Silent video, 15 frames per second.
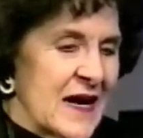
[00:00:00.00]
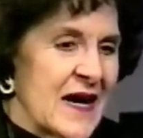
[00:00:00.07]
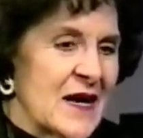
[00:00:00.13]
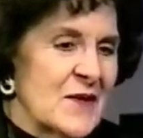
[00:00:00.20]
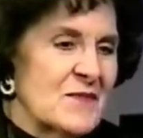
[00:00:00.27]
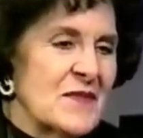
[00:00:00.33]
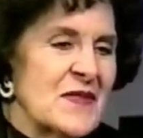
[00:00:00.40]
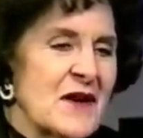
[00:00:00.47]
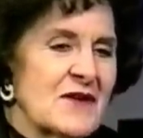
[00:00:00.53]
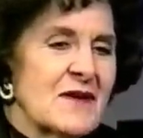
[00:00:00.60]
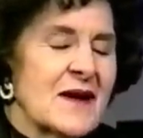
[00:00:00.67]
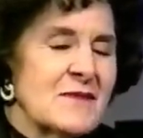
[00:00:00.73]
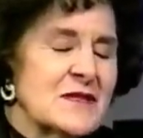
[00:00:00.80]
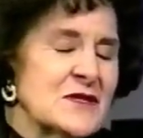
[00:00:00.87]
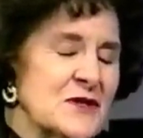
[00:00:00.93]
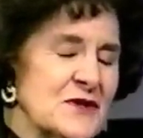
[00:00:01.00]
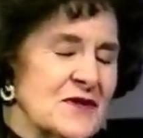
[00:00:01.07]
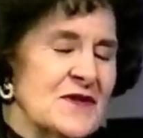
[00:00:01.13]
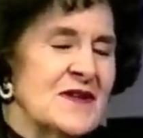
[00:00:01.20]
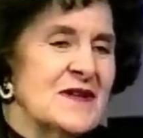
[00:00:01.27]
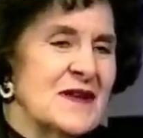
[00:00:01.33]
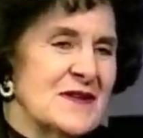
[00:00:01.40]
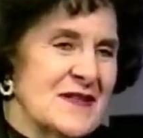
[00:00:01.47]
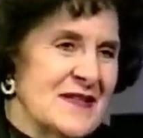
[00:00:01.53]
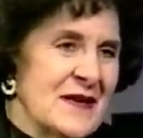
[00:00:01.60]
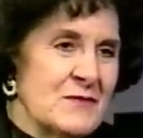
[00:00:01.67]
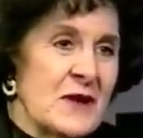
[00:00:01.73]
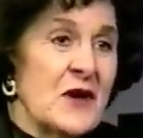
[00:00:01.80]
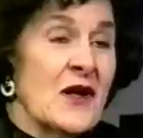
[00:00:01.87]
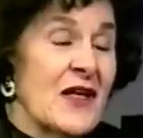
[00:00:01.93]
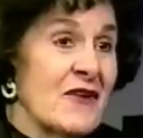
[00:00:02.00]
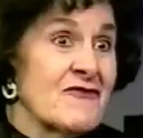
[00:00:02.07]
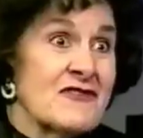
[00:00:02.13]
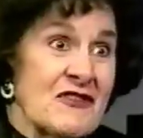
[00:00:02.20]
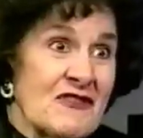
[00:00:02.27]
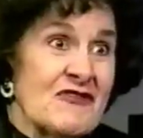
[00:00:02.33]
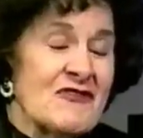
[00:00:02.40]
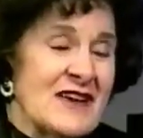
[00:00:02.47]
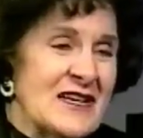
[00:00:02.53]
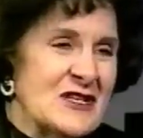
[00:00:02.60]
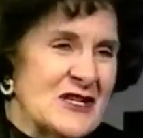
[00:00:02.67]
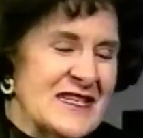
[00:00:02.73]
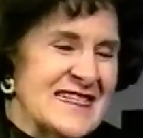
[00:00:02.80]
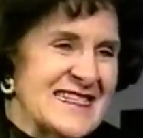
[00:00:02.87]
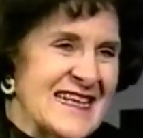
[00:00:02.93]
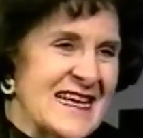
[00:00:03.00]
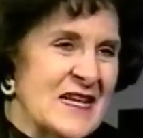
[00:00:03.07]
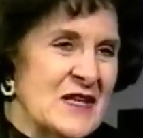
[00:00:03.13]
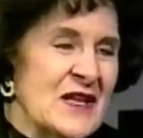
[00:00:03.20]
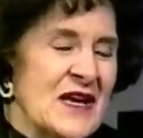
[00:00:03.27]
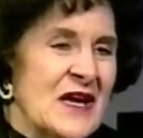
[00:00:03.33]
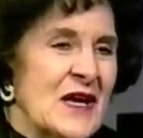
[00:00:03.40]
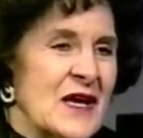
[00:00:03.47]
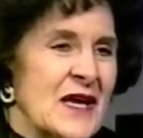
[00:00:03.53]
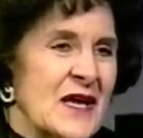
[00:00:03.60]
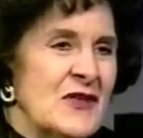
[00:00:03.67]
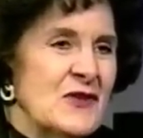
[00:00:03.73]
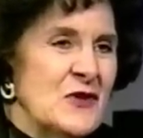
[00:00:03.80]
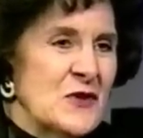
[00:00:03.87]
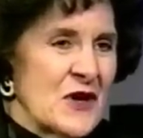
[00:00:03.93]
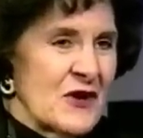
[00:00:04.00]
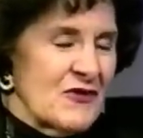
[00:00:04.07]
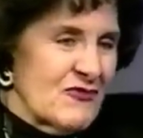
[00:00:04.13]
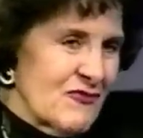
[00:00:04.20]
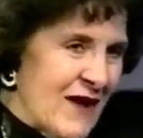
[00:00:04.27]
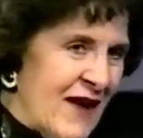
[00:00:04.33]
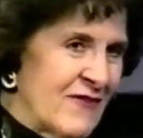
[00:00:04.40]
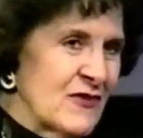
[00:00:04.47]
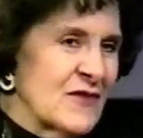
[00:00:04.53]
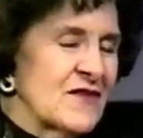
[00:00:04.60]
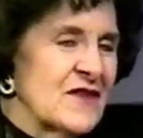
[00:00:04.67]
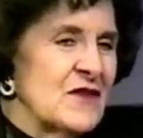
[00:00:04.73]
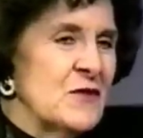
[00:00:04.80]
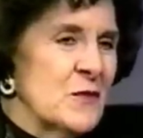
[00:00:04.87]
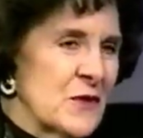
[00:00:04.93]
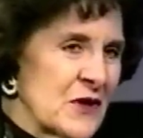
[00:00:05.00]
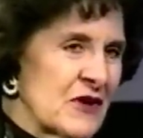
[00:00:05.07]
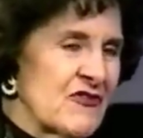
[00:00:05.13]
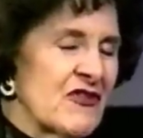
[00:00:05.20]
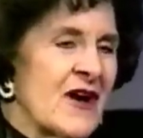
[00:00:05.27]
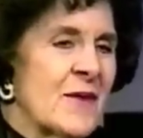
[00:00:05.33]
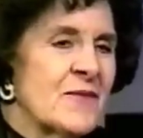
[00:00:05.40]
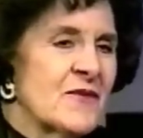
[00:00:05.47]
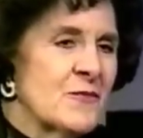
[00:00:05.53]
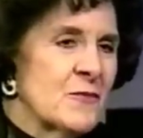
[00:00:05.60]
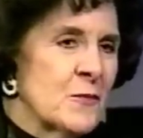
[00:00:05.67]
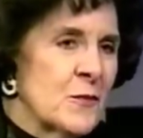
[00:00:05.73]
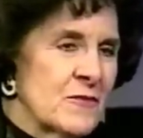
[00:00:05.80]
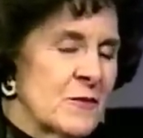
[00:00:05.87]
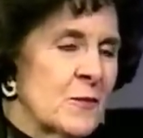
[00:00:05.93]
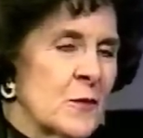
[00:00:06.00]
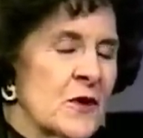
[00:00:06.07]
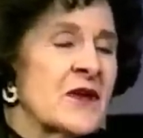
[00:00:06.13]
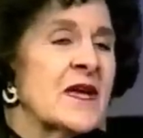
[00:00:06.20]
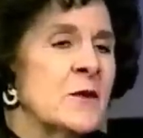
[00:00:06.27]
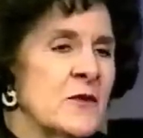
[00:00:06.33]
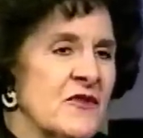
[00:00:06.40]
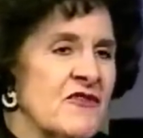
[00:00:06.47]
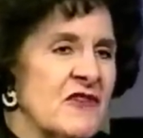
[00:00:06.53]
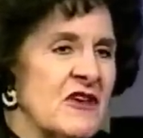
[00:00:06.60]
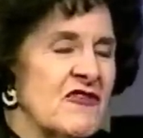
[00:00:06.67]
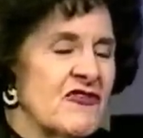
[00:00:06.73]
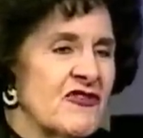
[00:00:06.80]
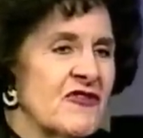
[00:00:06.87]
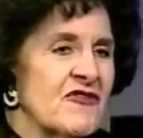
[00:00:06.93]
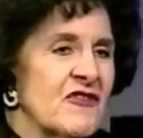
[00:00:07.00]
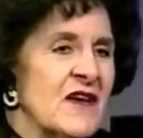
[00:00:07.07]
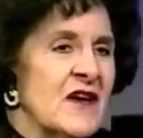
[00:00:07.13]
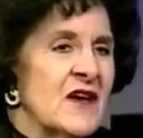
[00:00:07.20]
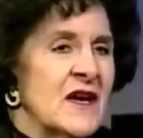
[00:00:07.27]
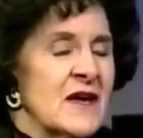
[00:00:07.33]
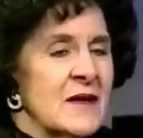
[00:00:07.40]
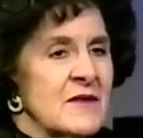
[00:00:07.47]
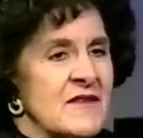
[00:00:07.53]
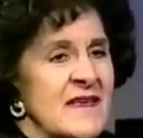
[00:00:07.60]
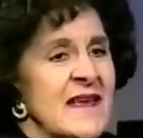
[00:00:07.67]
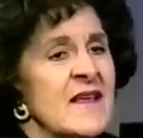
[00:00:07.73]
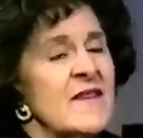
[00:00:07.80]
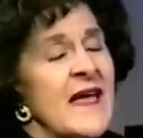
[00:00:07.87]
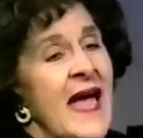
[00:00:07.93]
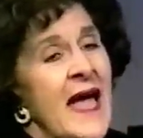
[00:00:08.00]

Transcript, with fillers: Um, now, I'm certain we all have frustrations, and in your travels and your workshops, working with teachers, seeing the